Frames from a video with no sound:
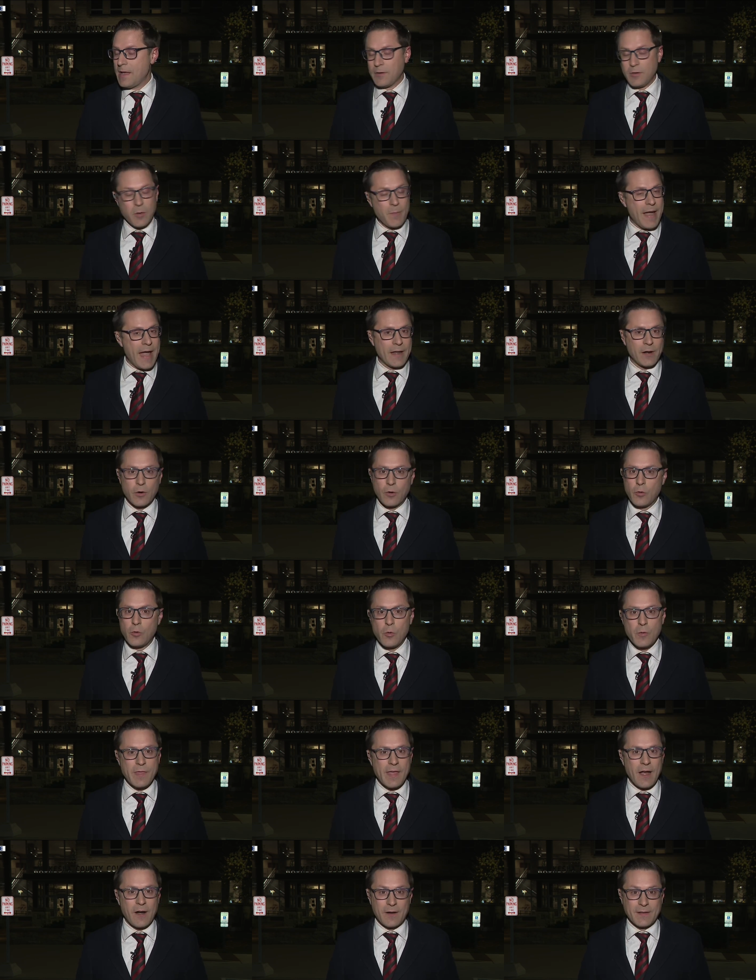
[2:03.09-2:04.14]
no matter who
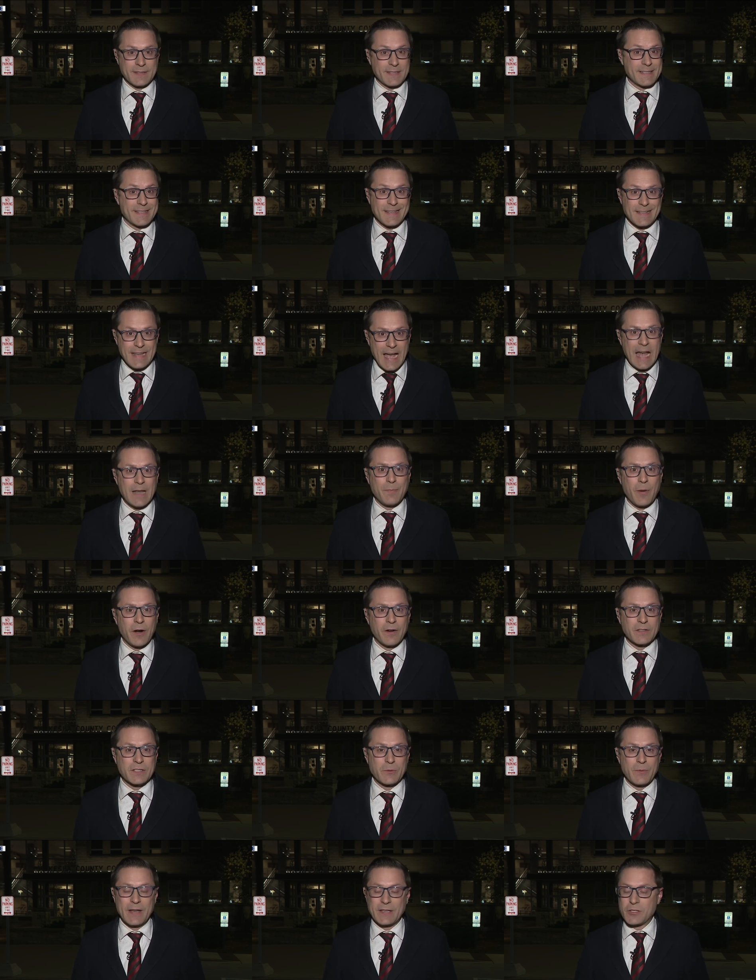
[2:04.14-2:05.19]
they are, because this is a
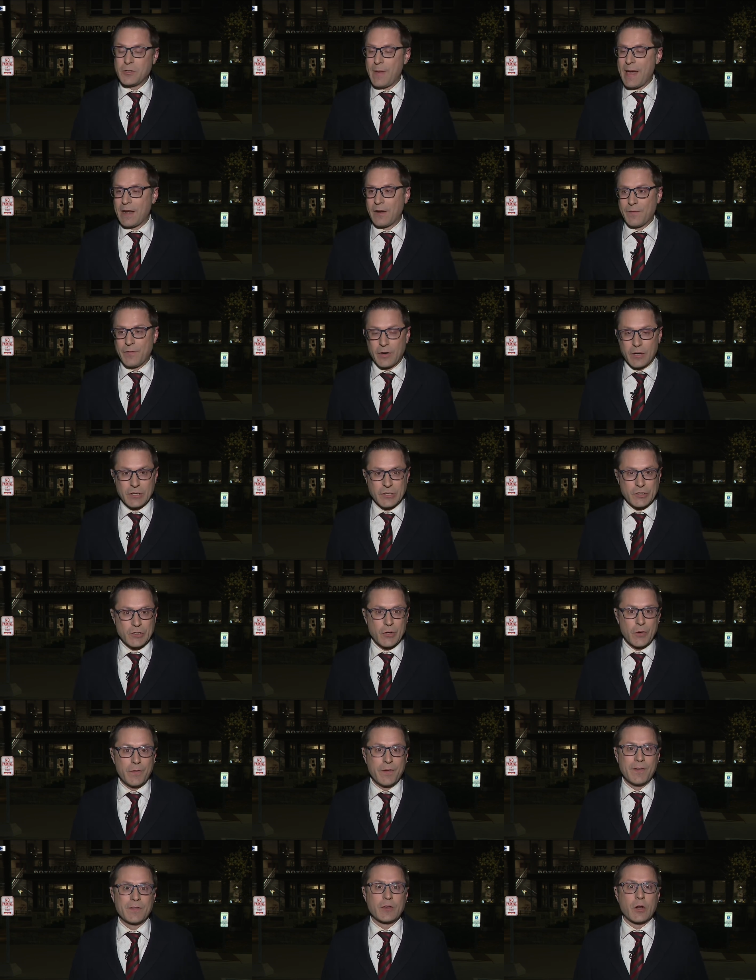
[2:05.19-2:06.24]
nonpartisan race, no matter if they're
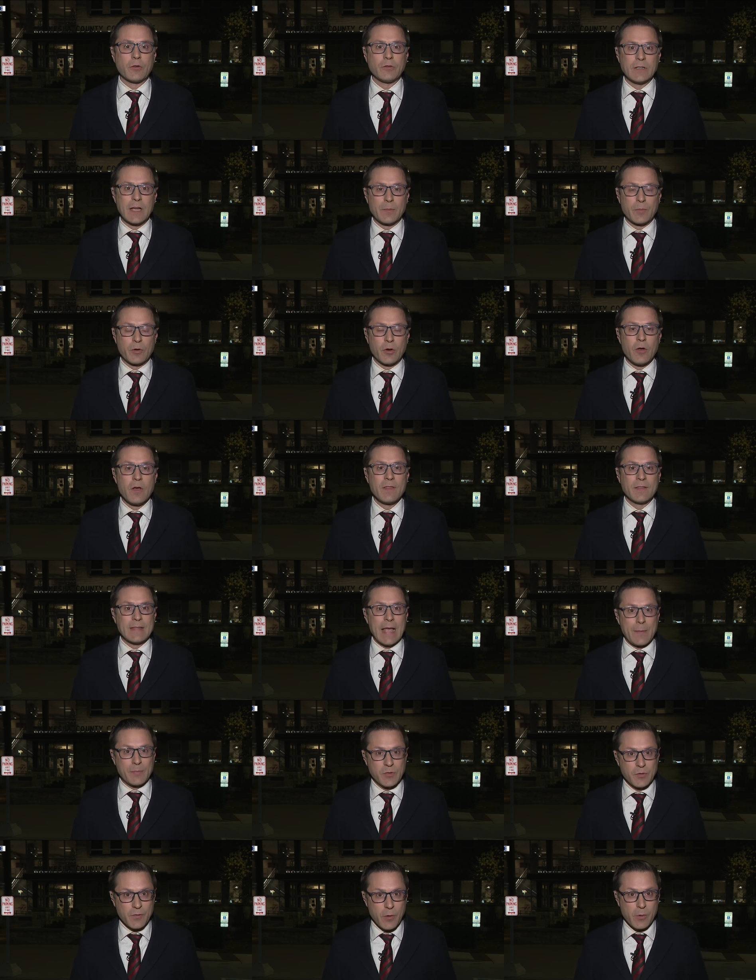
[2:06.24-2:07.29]
conservatives or liberal, the
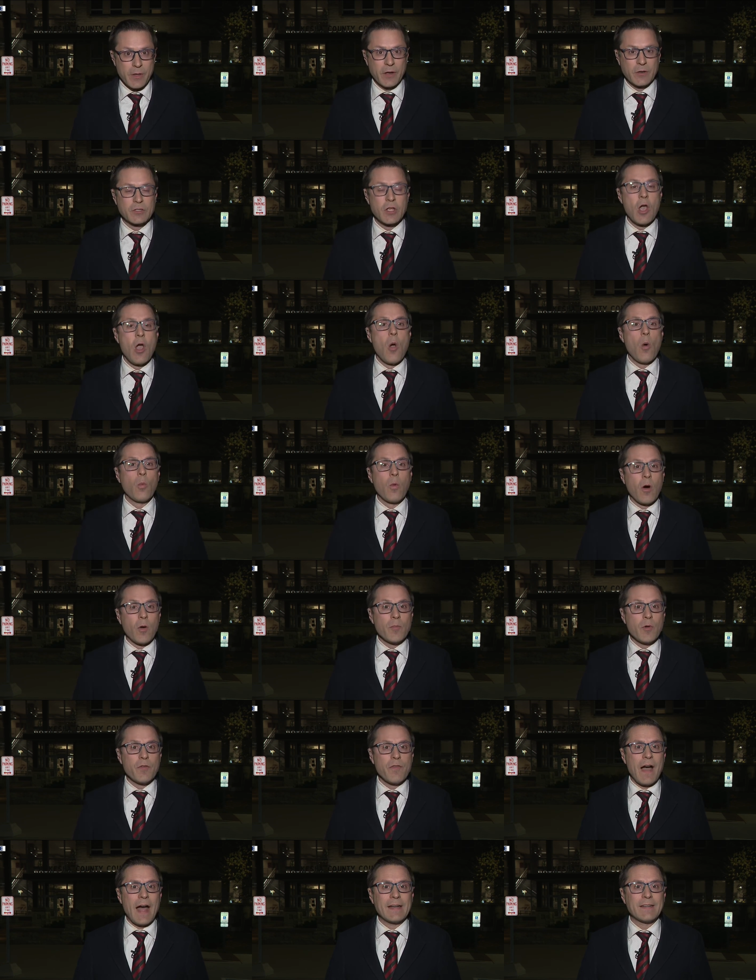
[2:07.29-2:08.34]
top two vote getters will
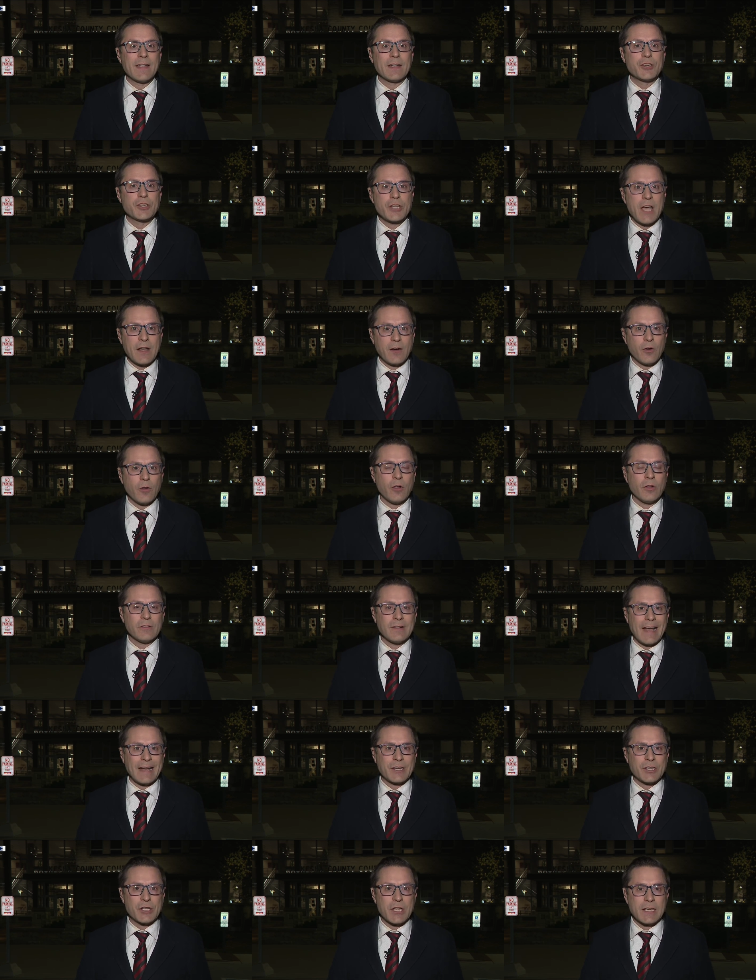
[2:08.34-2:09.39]
move on to the general
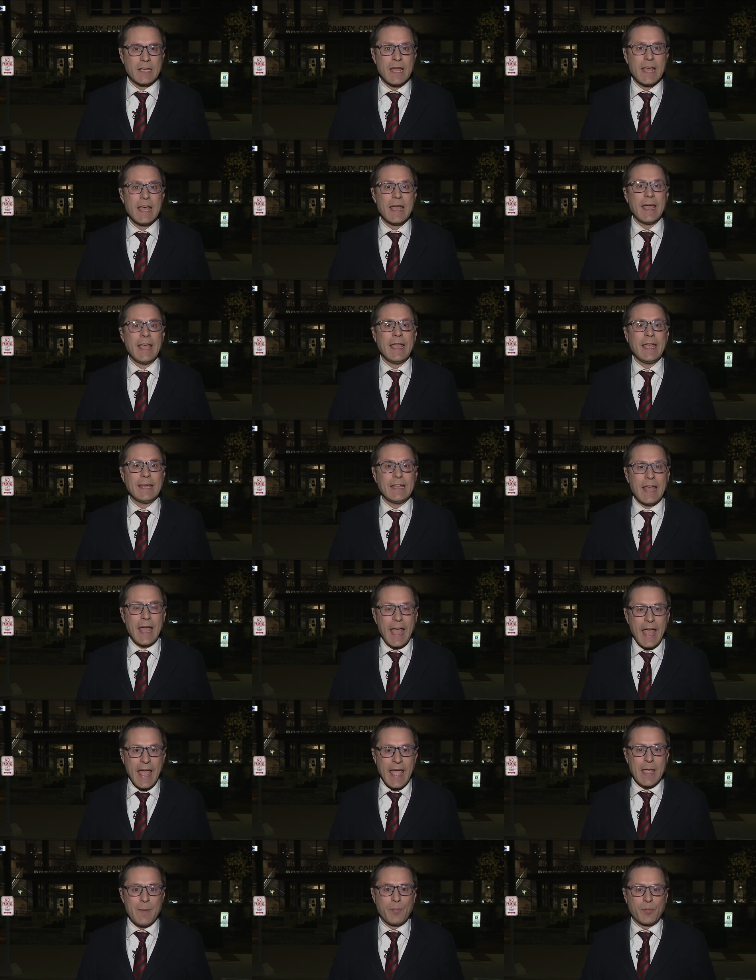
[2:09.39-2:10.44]
election in
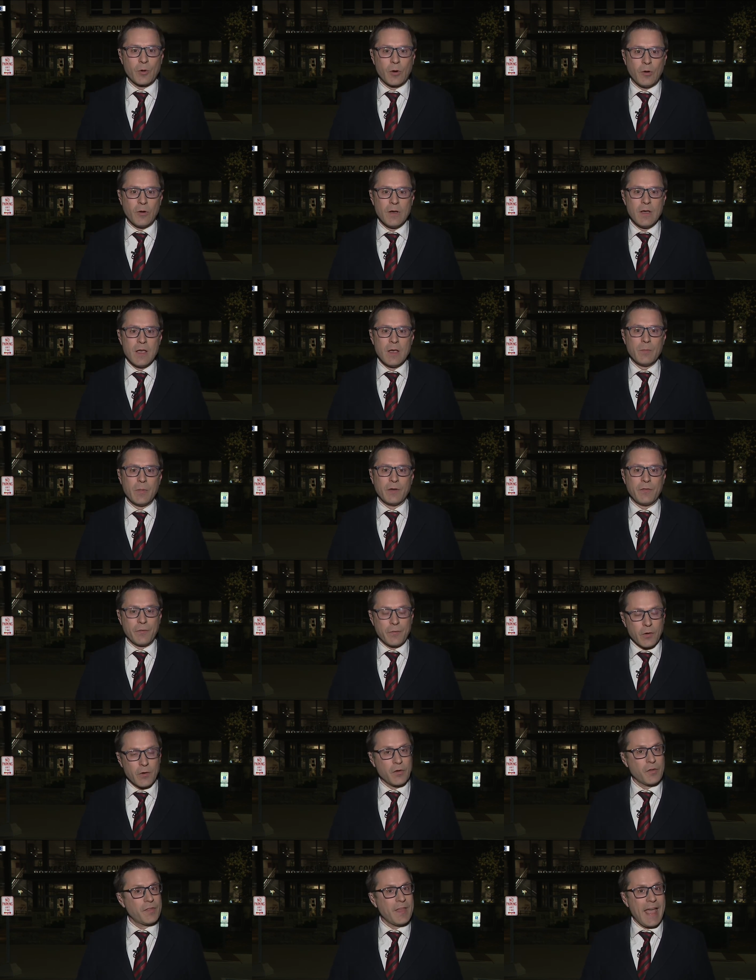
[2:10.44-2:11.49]
April. But
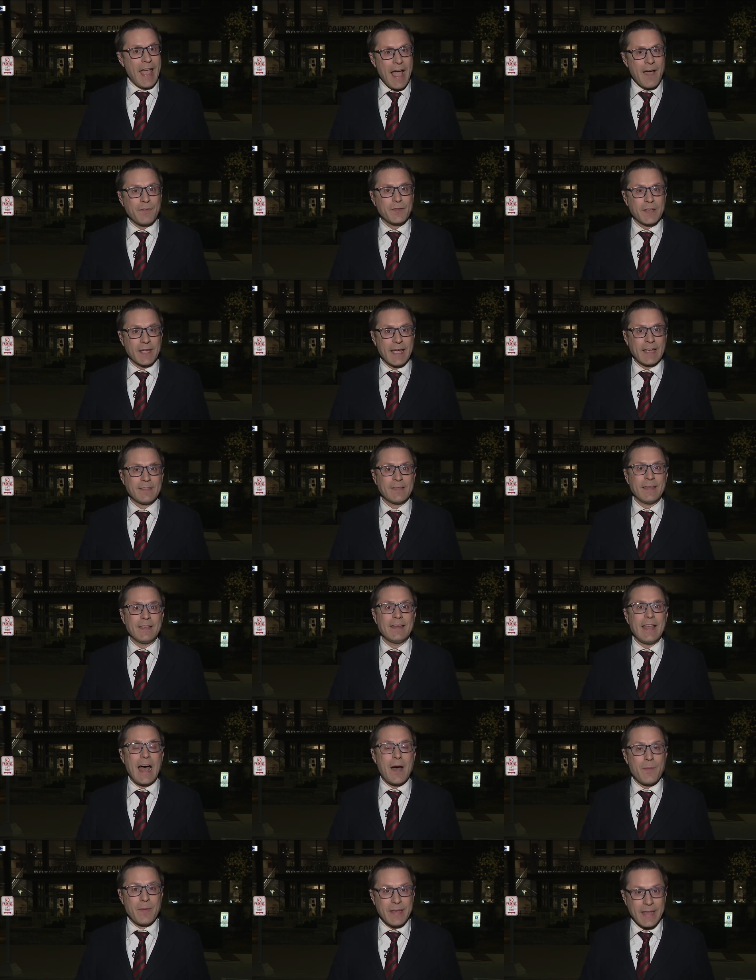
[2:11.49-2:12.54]
first, they have to get the
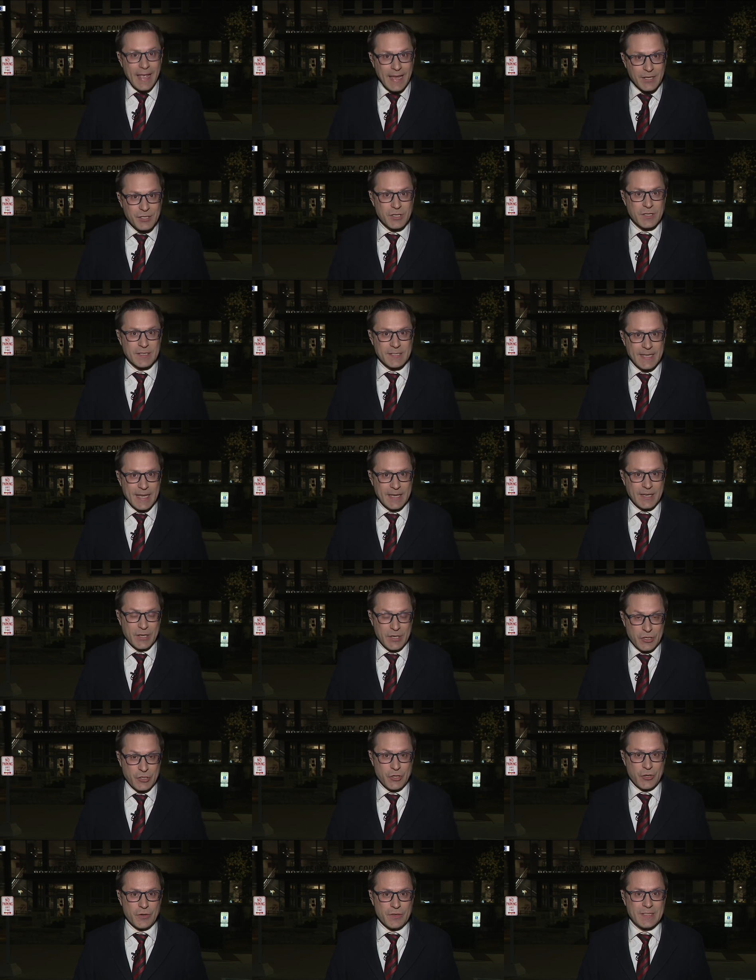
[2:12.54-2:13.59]
nomination
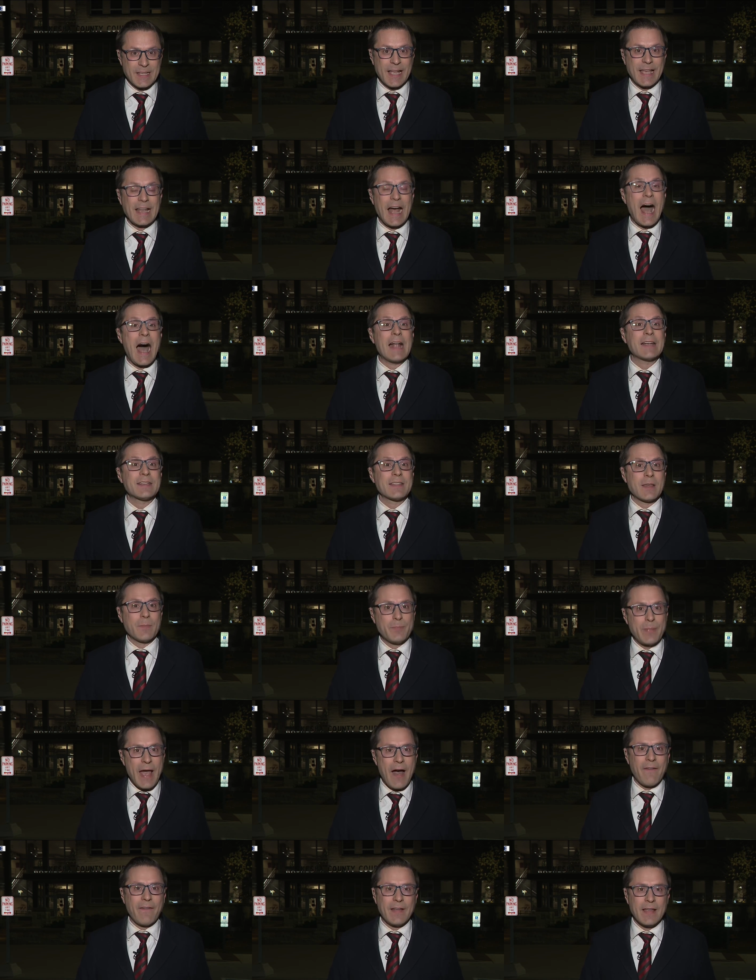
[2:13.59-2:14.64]
signatures to get onto the
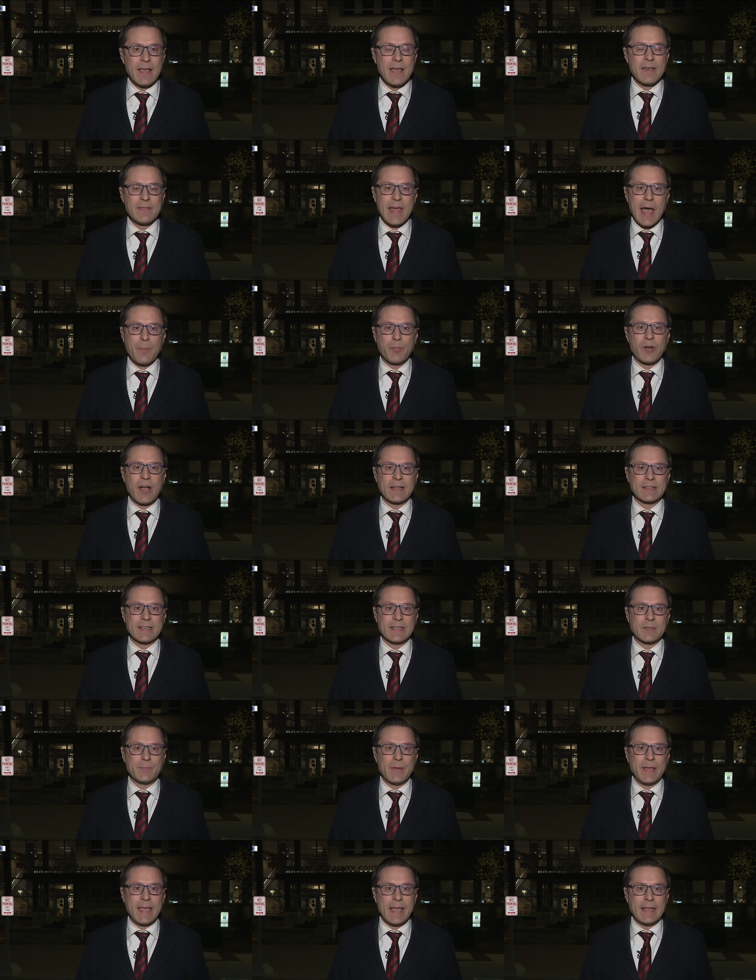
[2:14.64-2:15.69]
ballot. That process
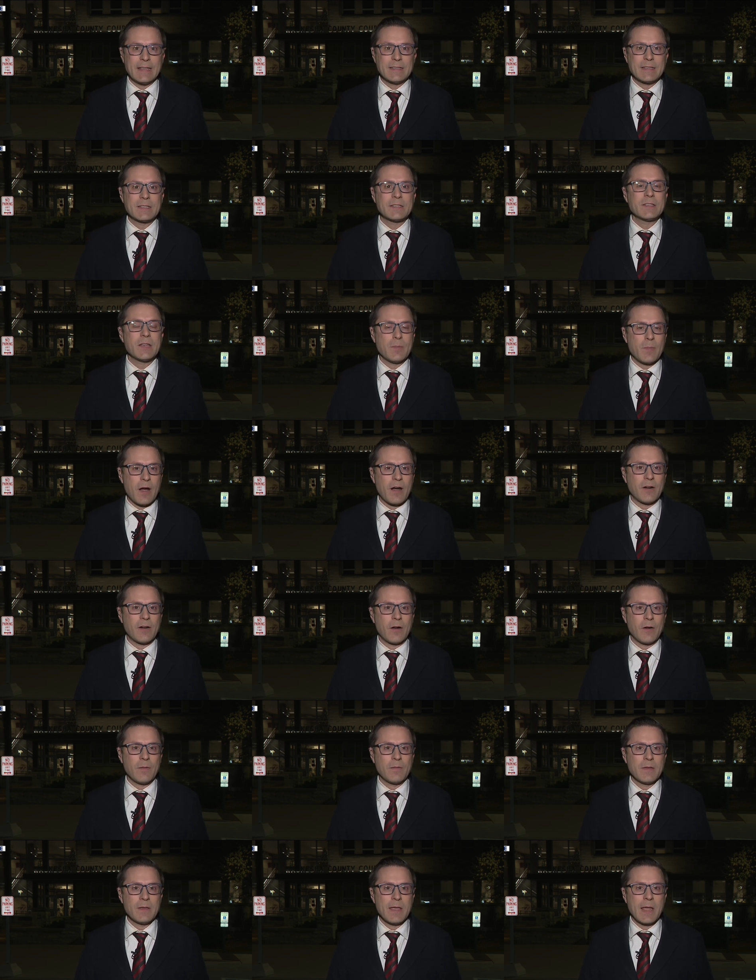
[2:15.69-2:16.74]
begins tomorrow
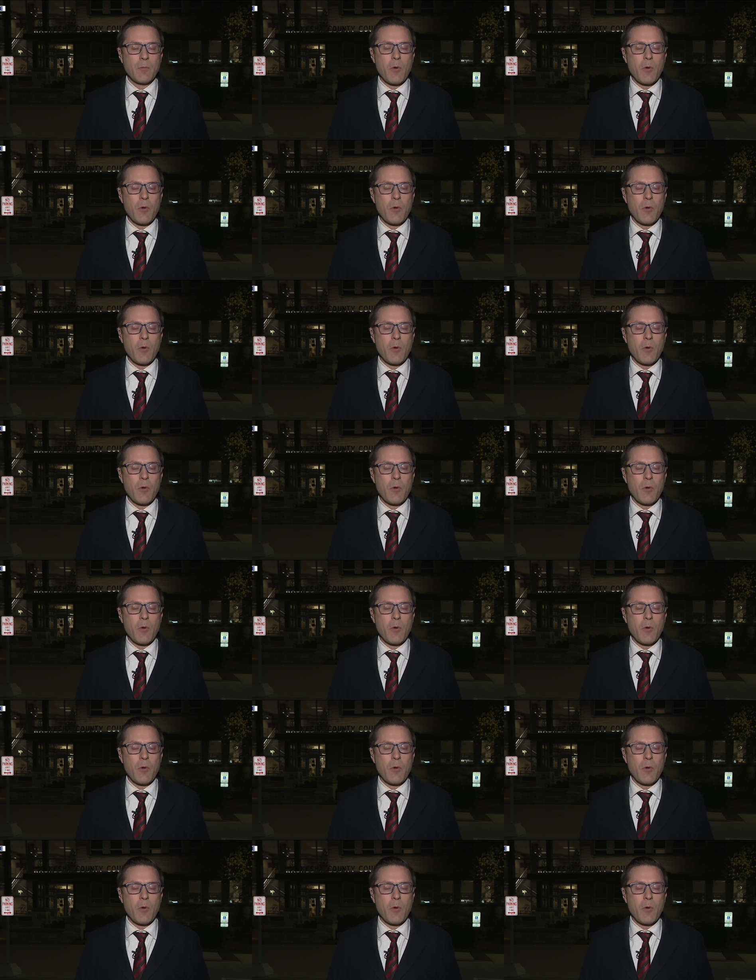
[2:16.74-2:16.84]
in